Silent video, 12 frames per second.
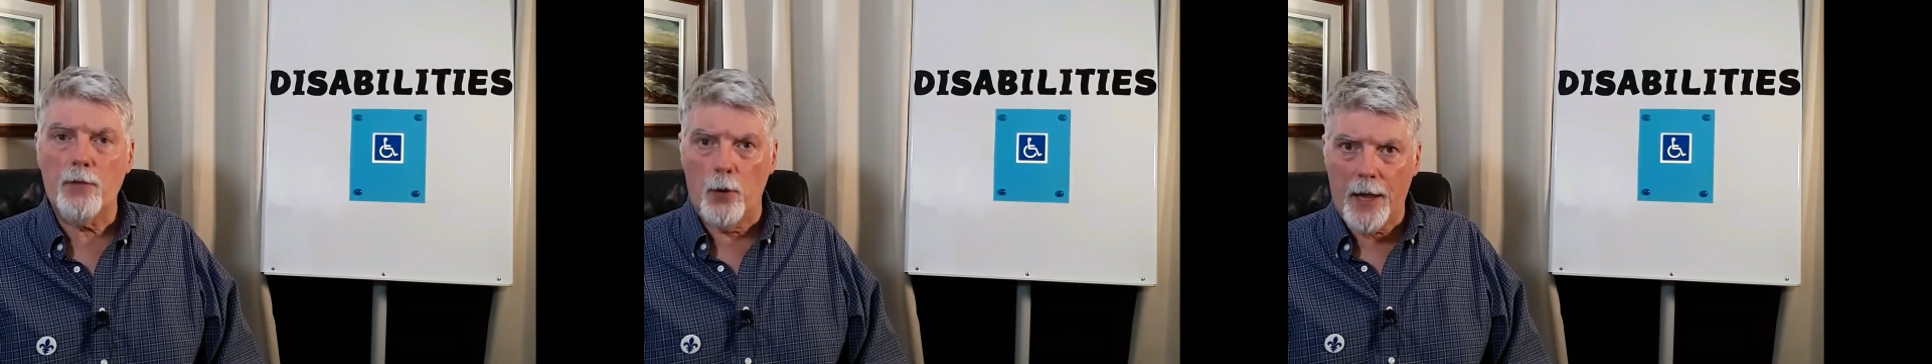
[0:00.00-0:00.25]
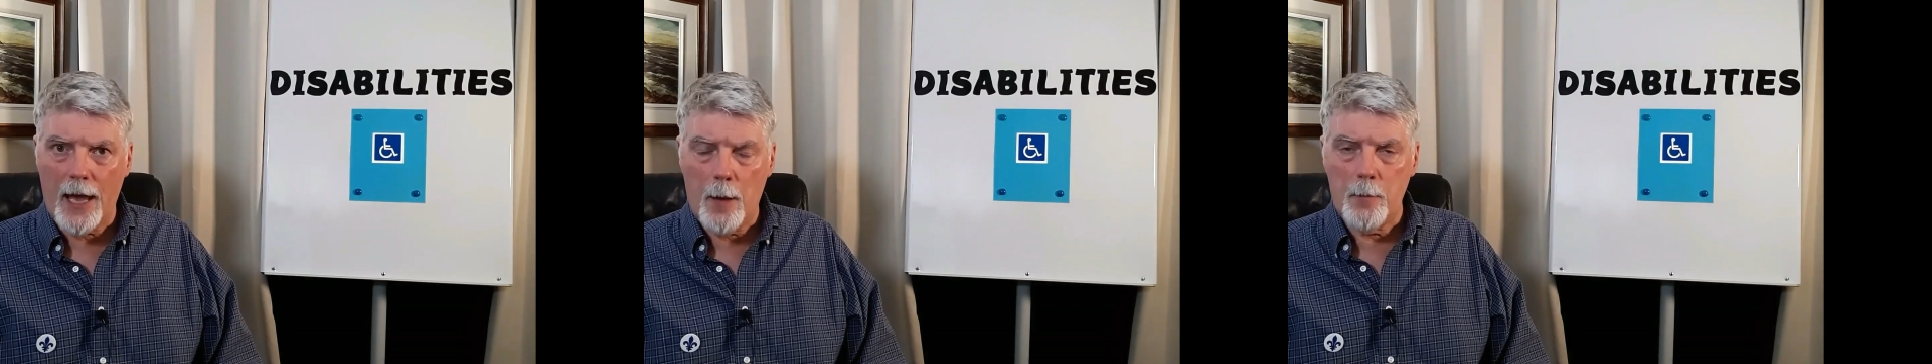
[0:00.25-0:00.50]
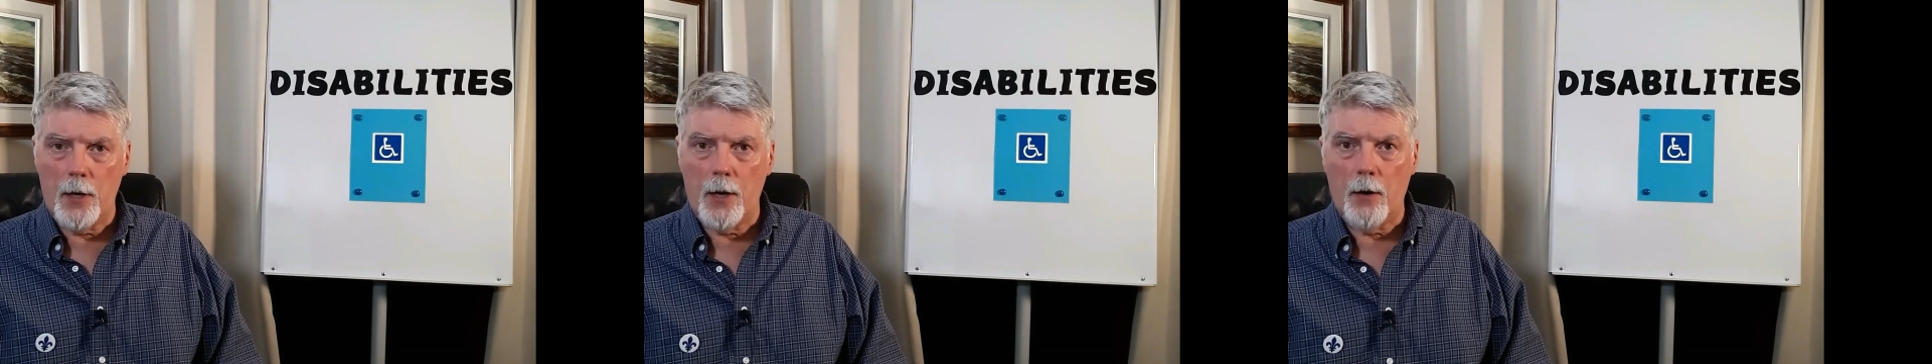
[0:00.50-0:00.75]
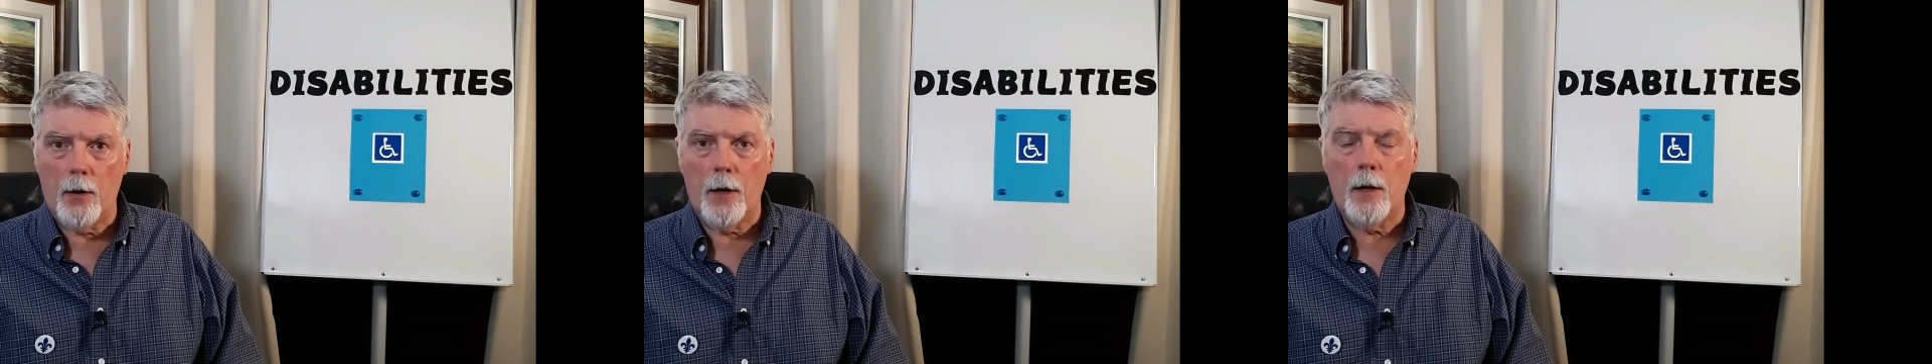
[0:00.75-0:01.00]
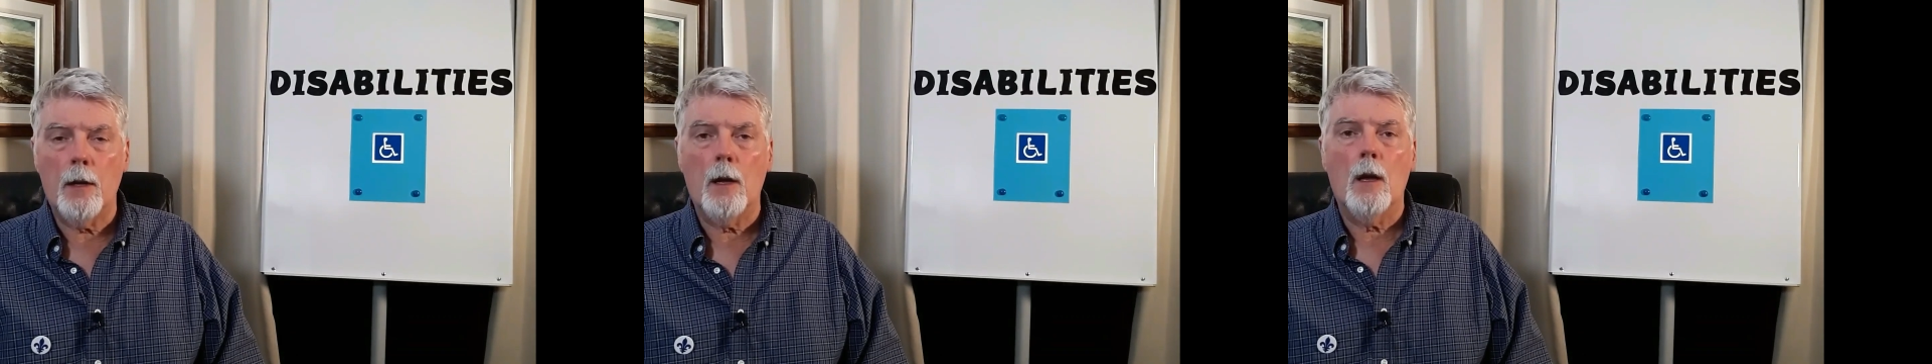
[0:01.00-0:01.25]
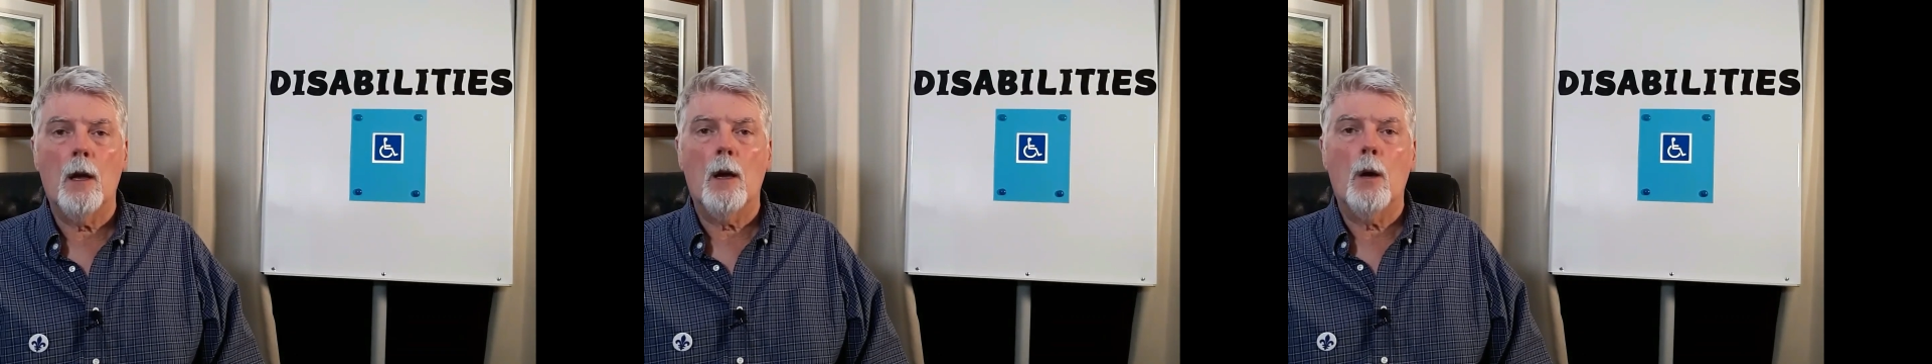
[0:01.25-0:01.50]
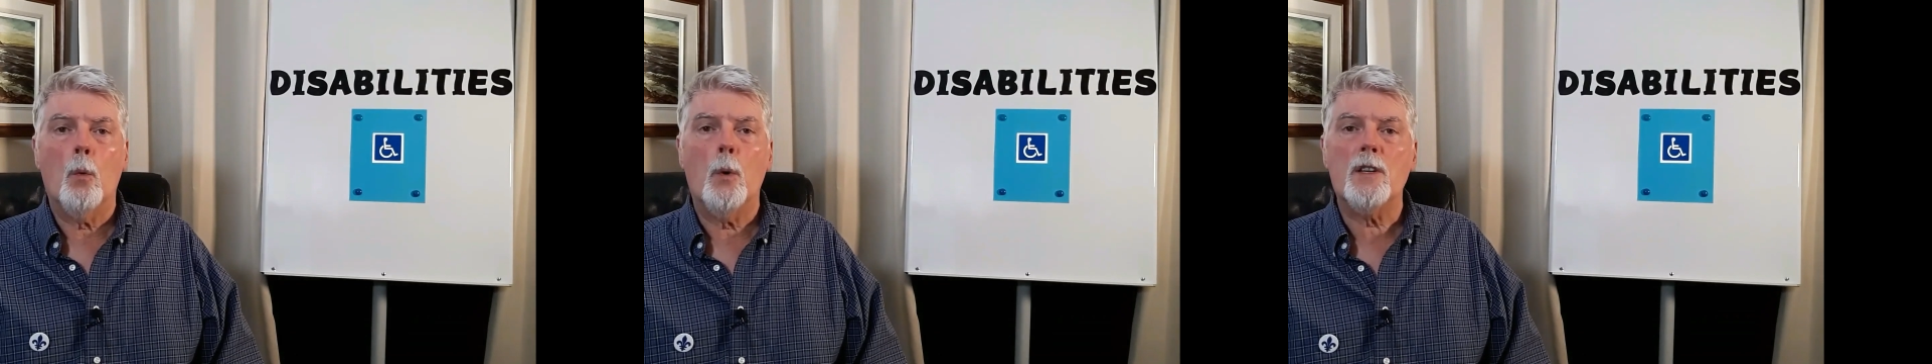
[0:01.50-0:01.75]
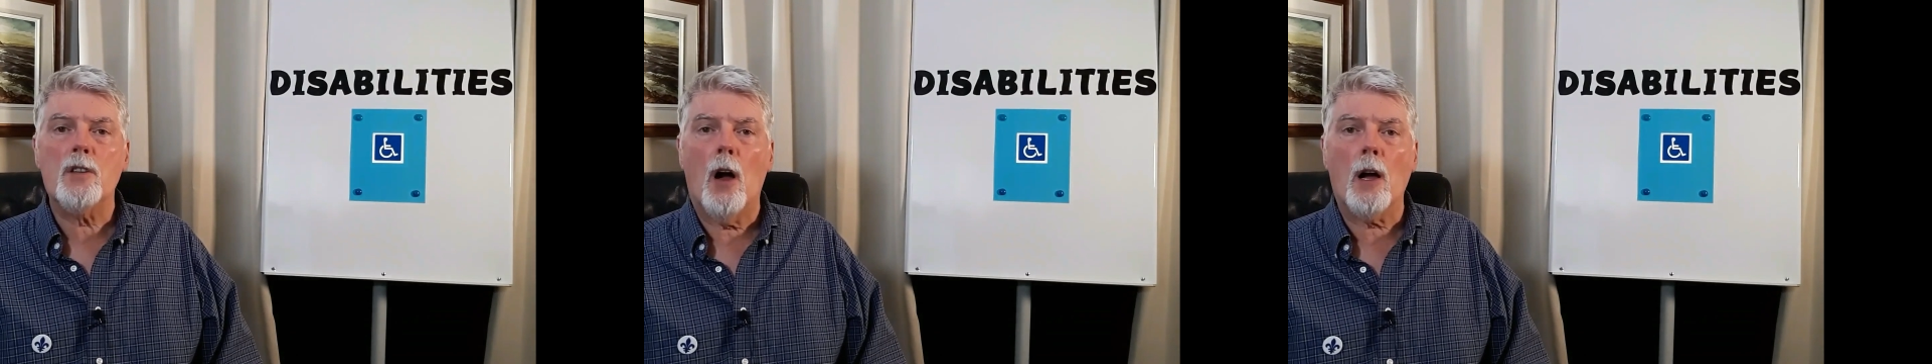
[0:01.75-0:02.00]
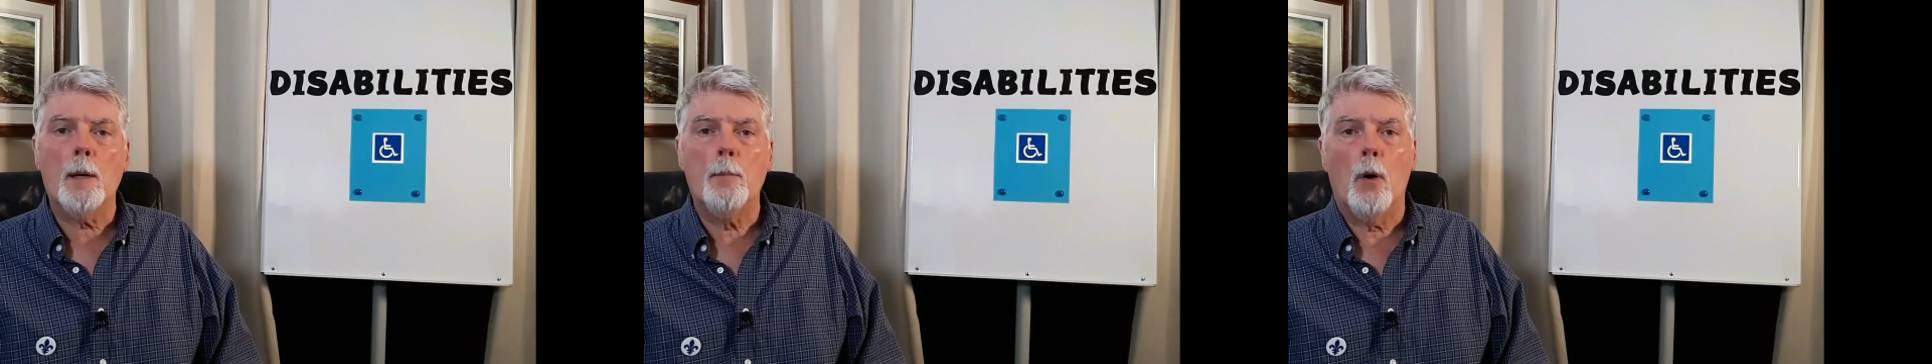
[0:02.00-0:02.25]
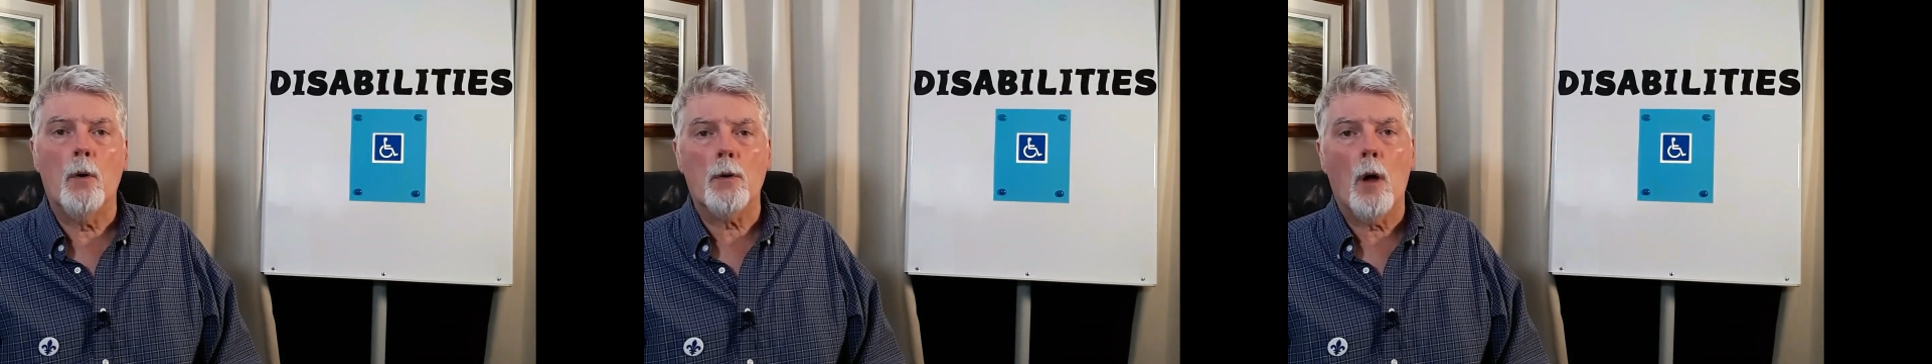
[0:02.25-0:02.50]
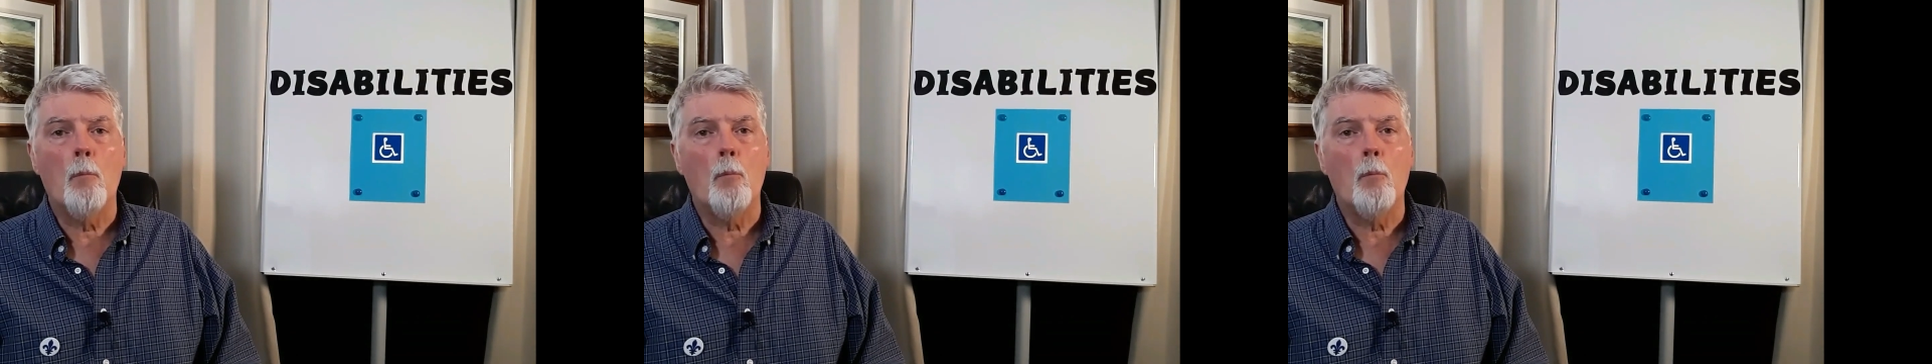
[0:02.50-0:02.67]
vocabulary, we talk about